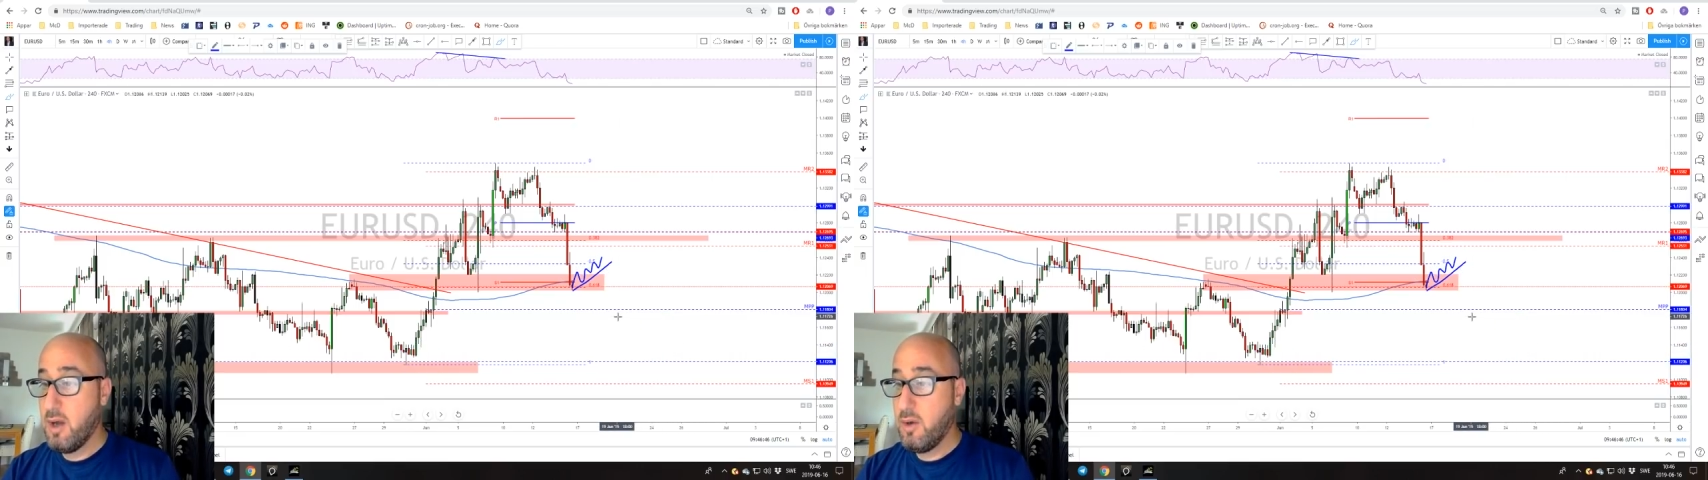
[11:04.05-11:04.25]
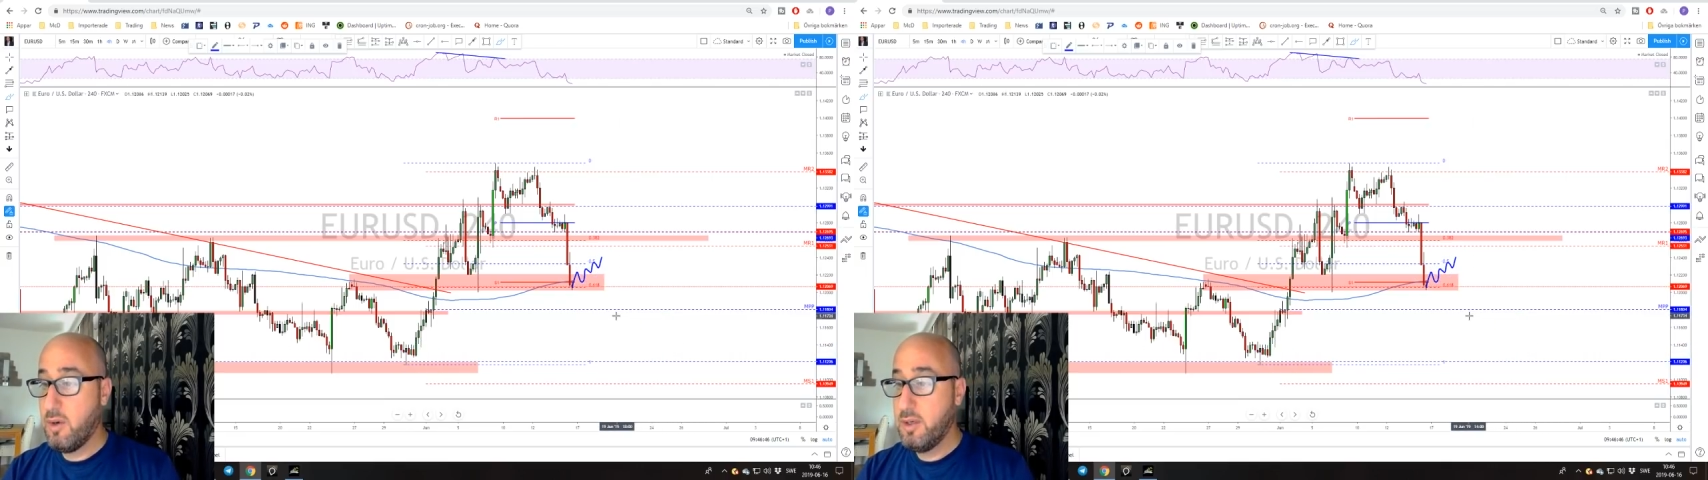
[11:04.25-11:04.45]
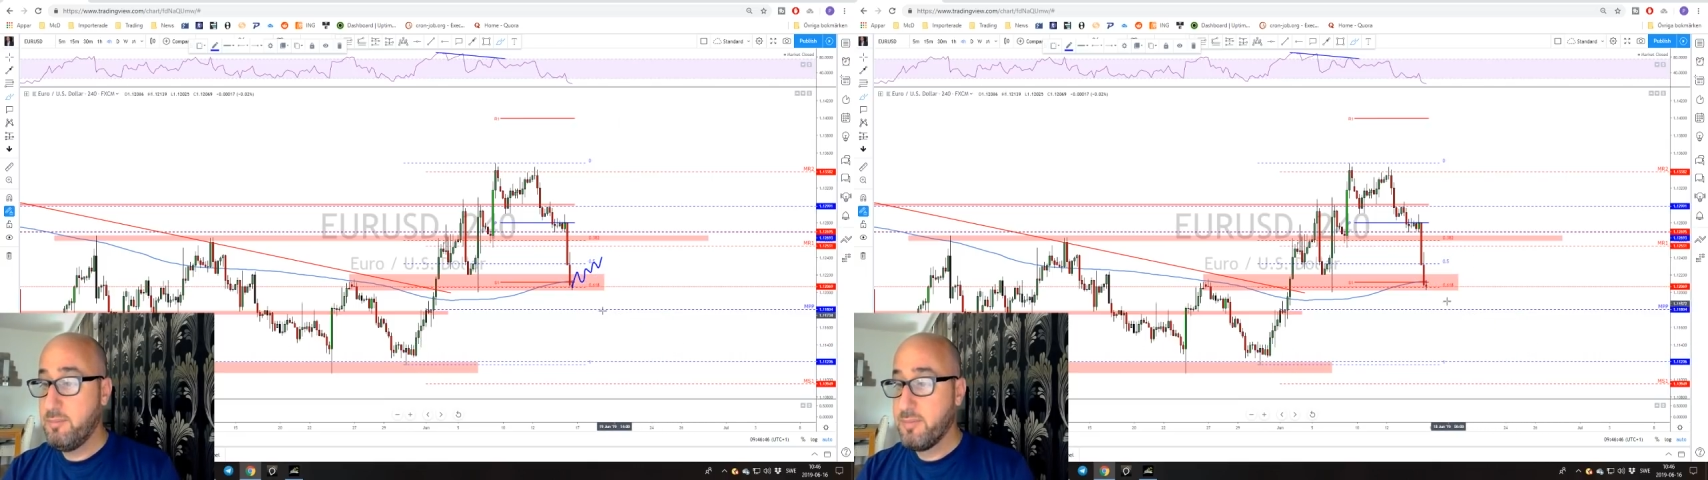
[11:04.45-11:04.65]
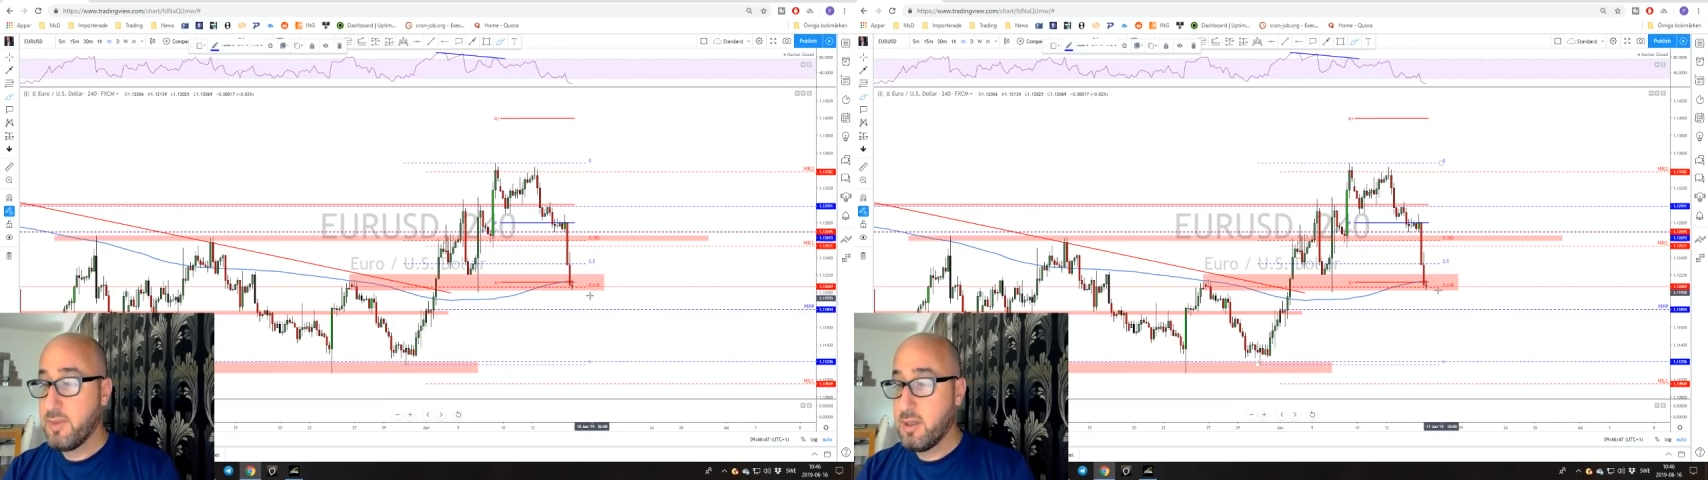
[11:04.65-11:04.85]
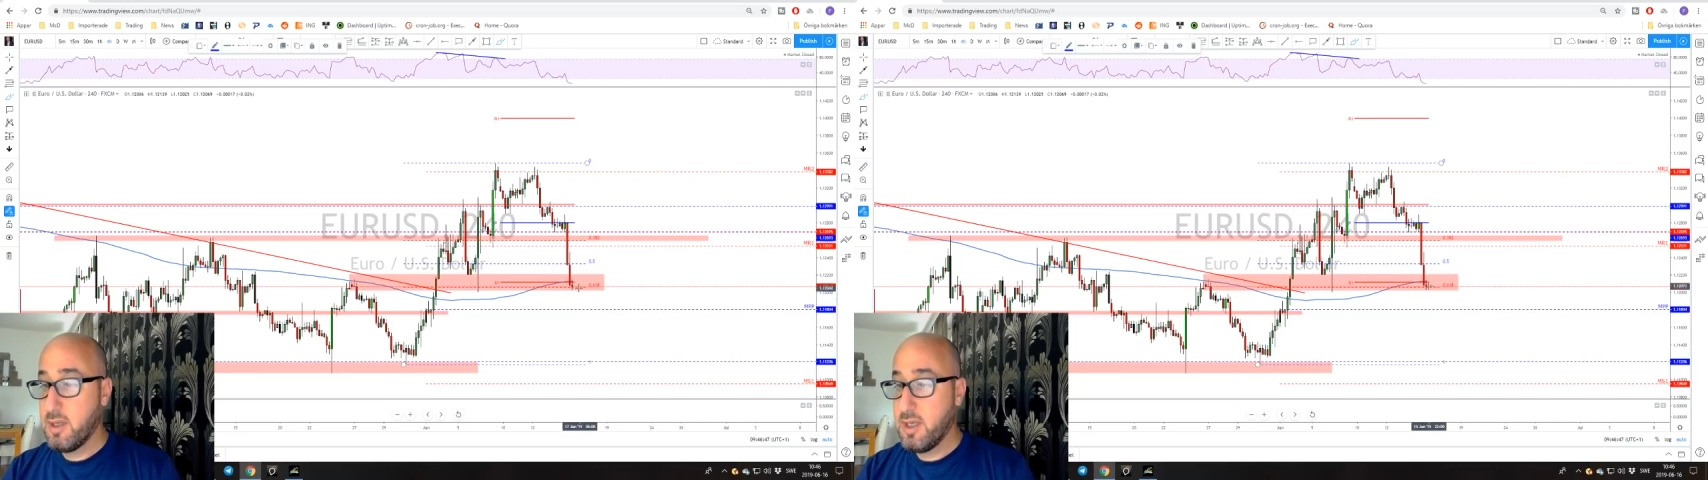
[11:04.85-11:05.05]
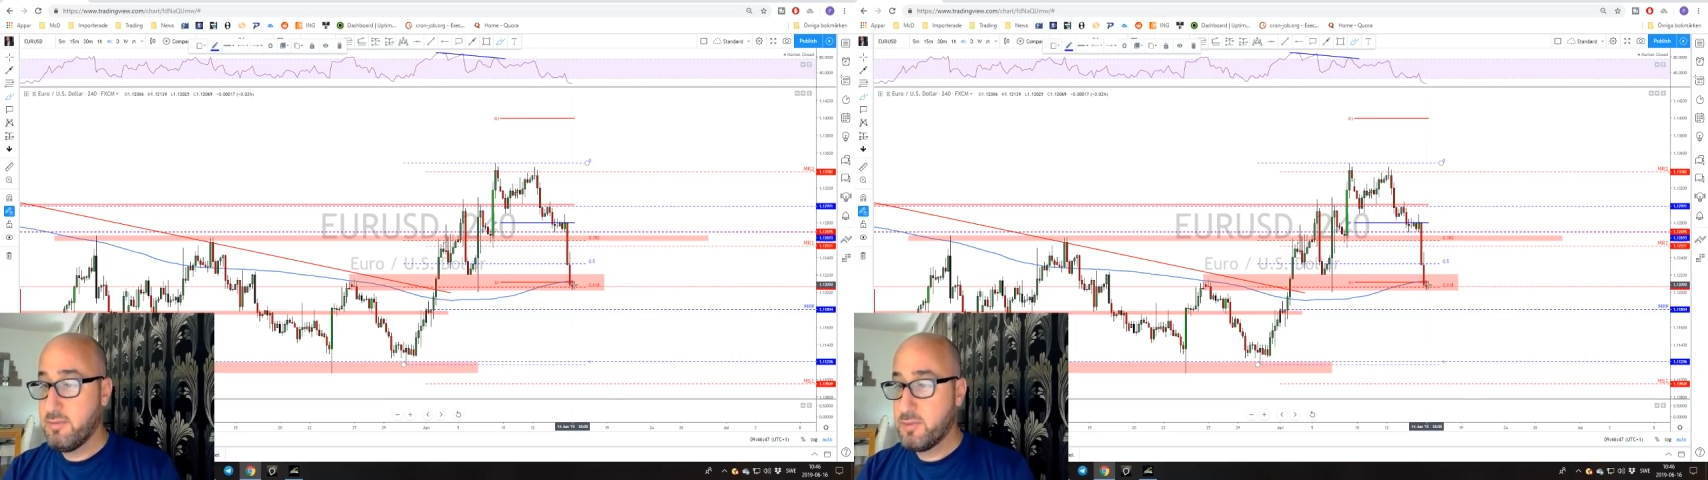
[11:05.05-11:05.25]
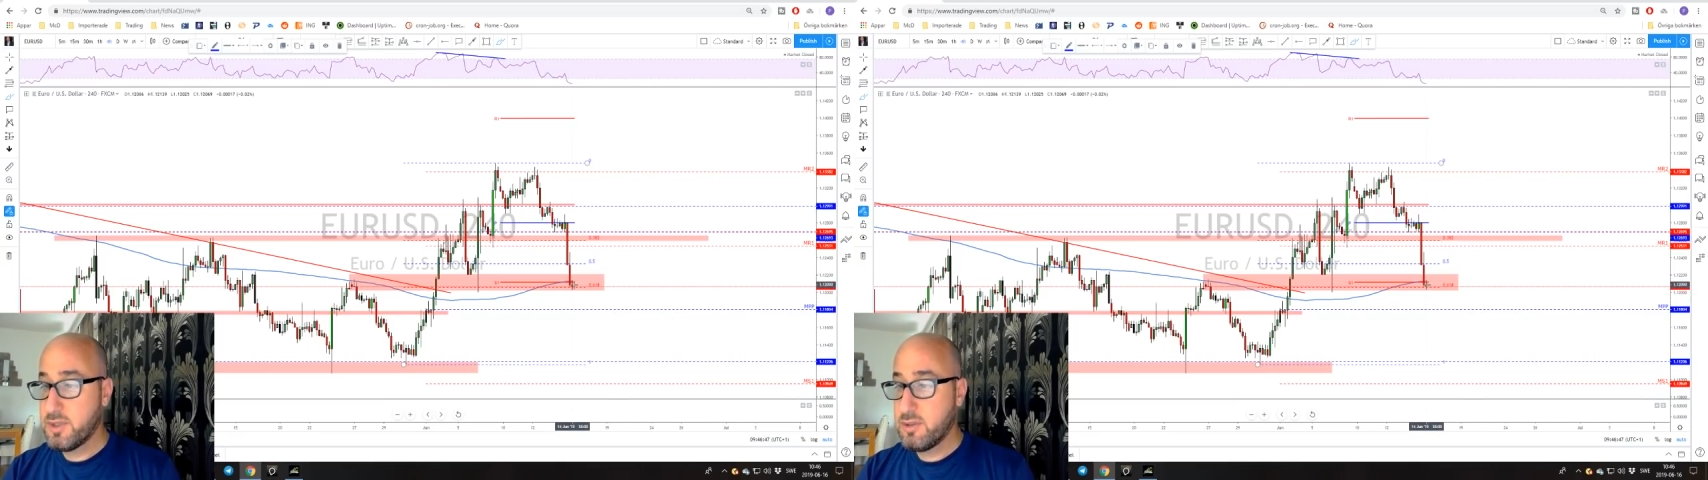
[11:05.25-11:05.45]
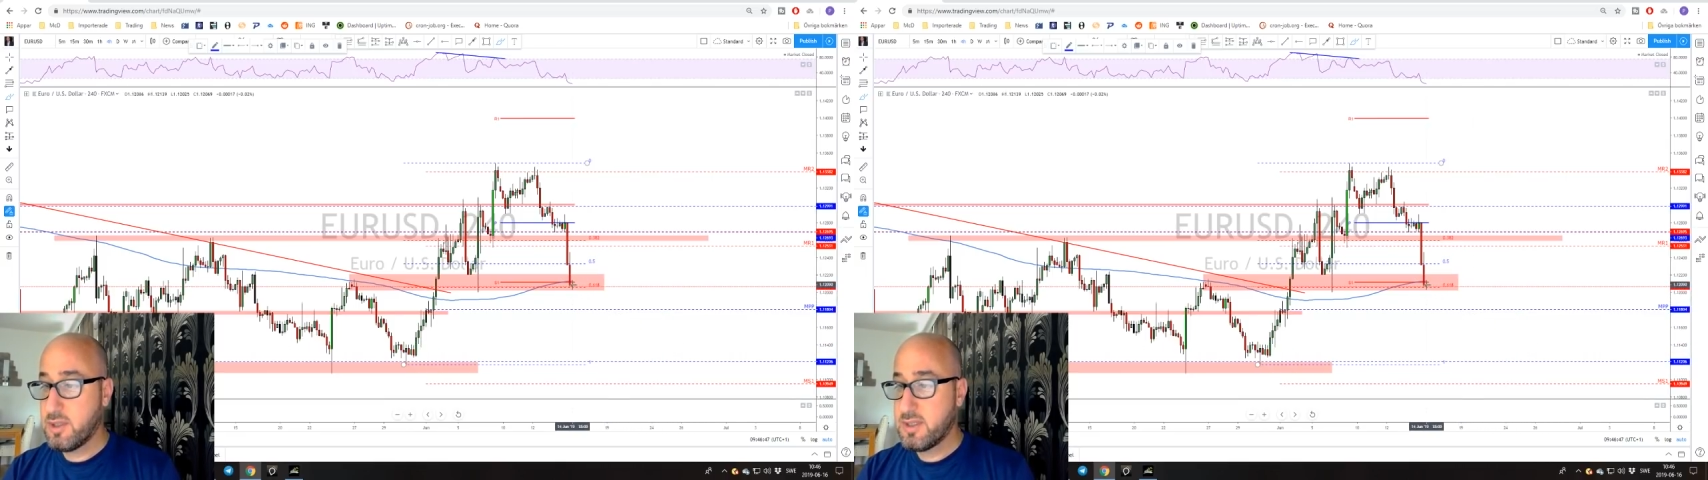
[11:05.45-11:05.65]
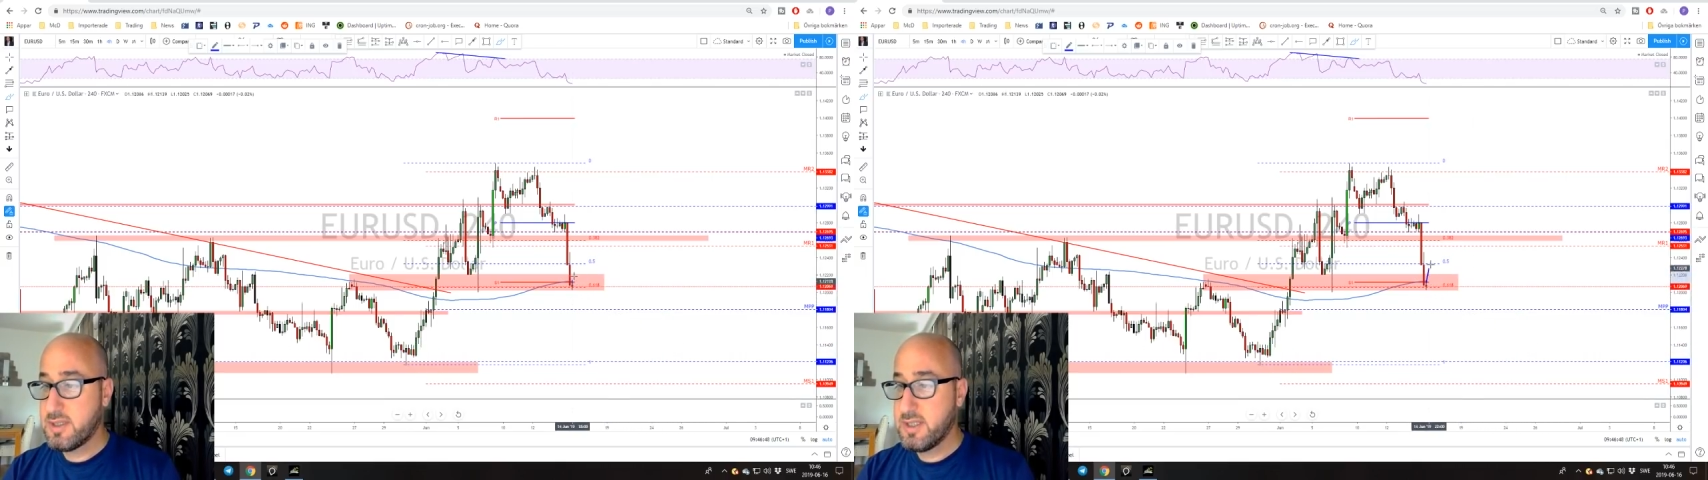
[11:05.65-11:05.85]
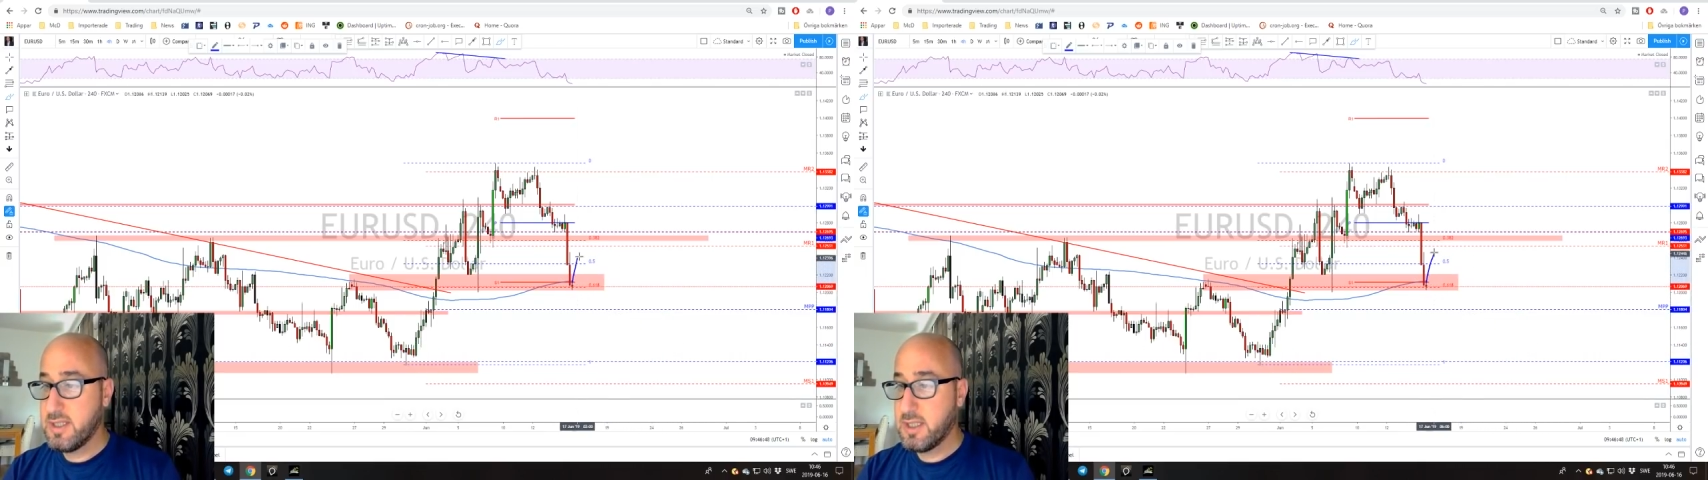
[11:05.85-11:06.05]
or if we start
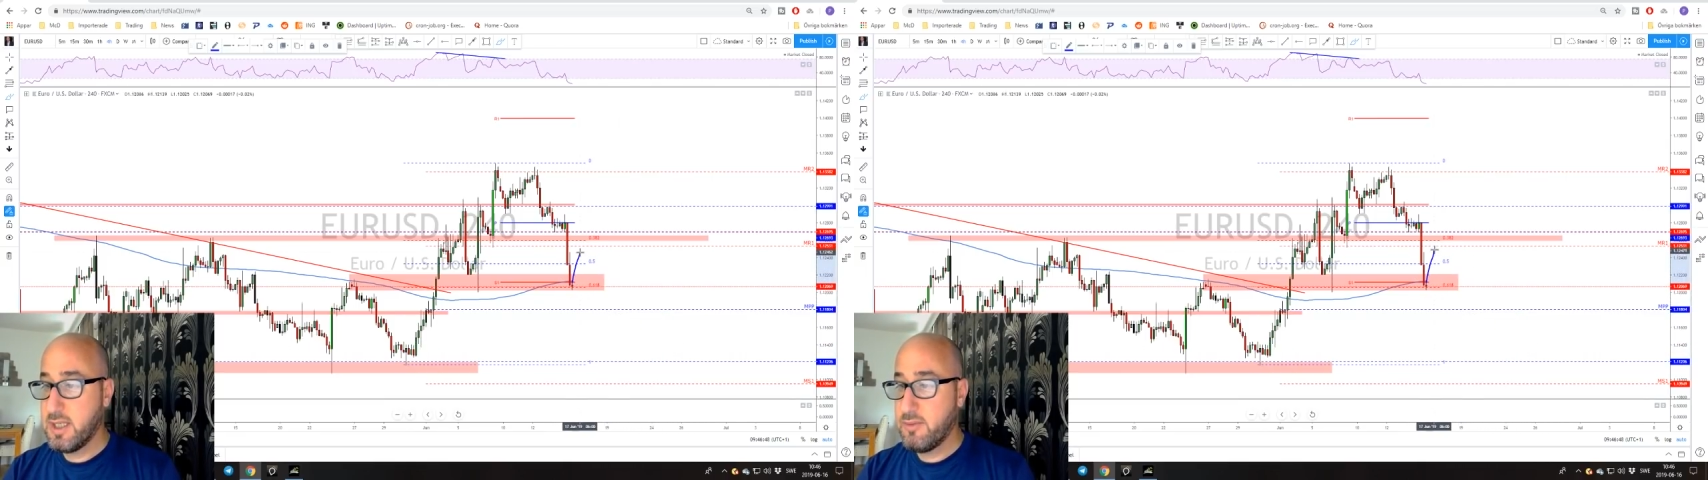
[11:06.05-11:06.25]
seeing